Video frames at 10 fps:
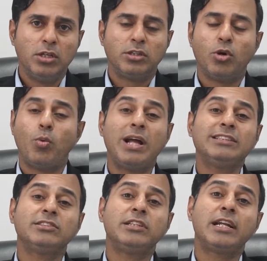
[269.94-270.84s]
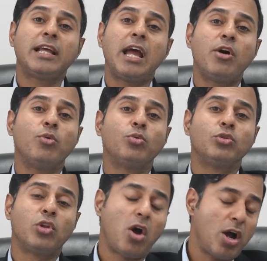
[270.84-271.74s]
The ones that have
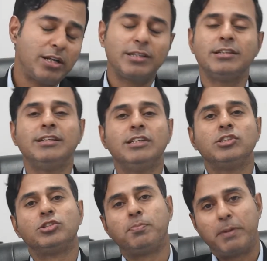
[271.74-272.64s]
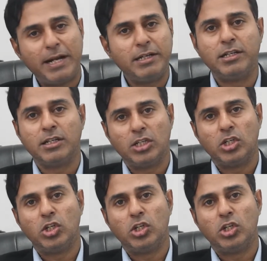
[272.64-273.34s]
not spread